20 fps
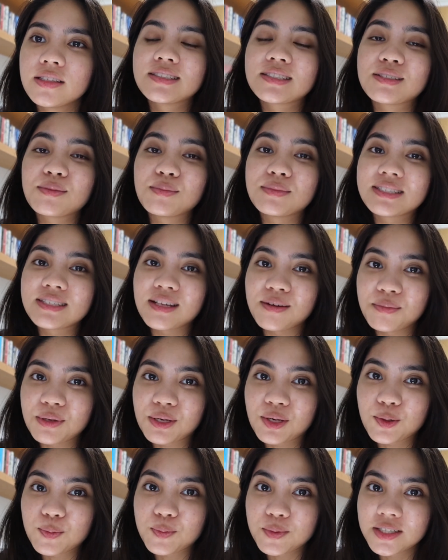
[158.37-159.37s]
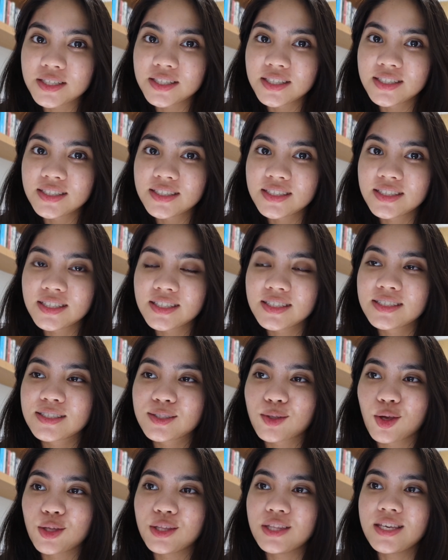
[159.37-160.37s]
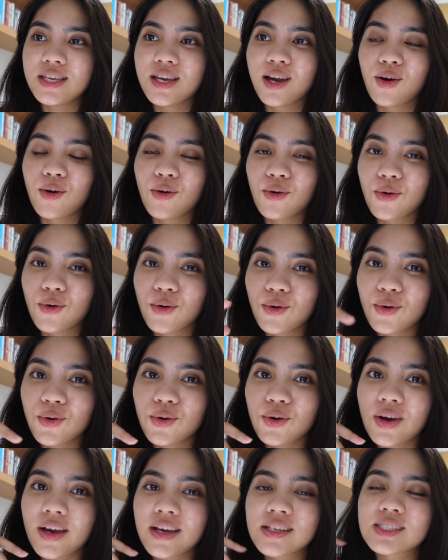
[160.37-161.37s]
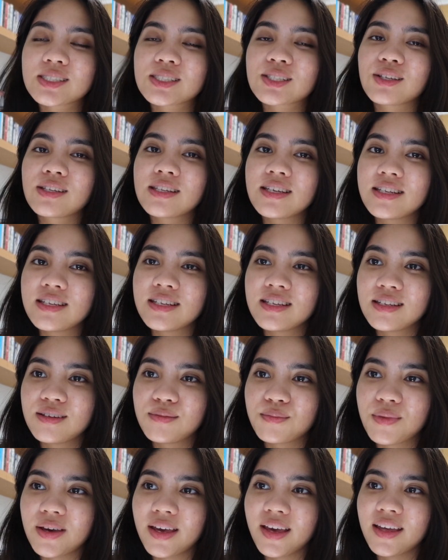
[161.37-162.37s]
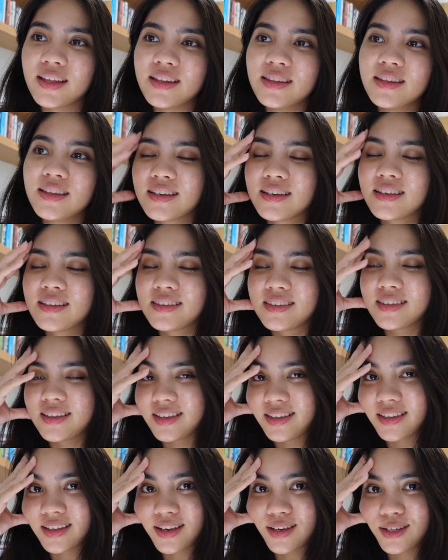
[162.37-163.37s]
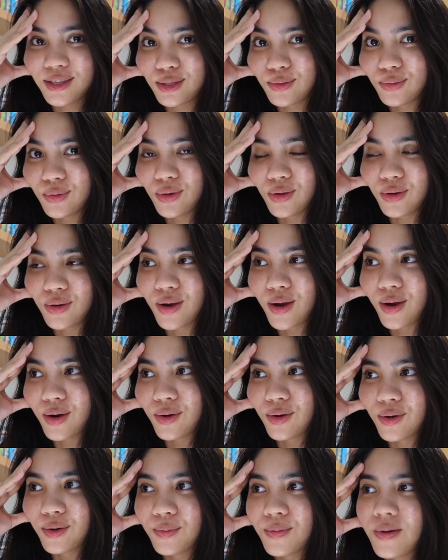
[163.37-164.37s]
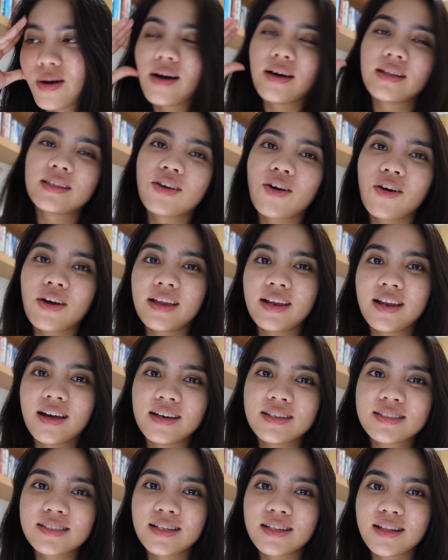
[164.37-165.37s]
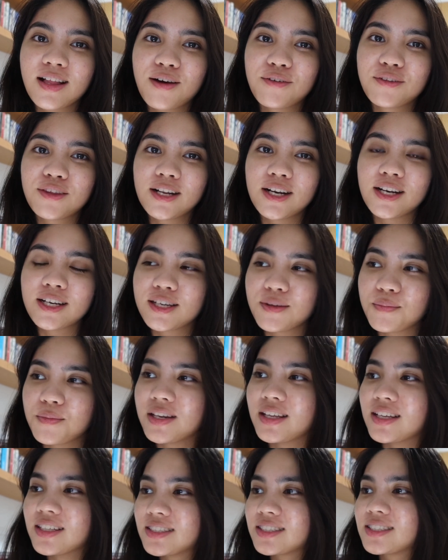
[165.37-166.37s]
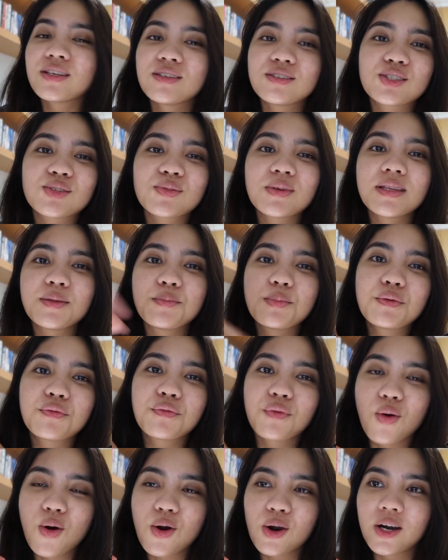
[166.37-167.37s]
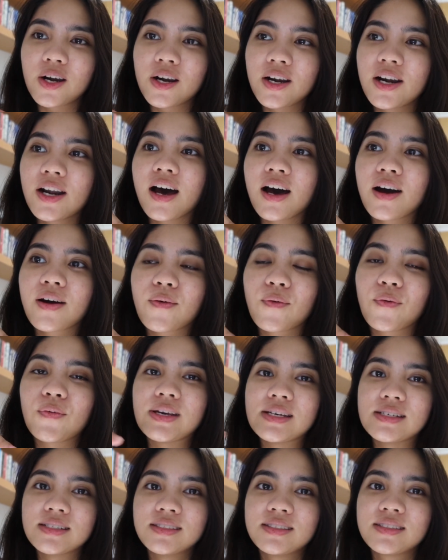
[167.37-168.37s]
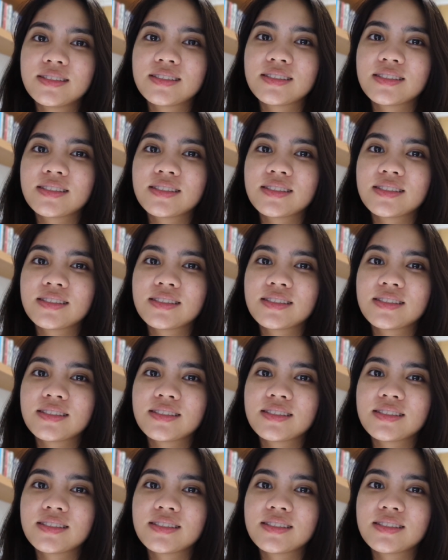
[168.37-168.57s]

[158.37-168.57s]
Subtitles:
Diba sabi ko mag-study ako. I studied in bed. And then, nakatulog ako. But, okay lang. I still have 30 minutes. Usually, before a quiz,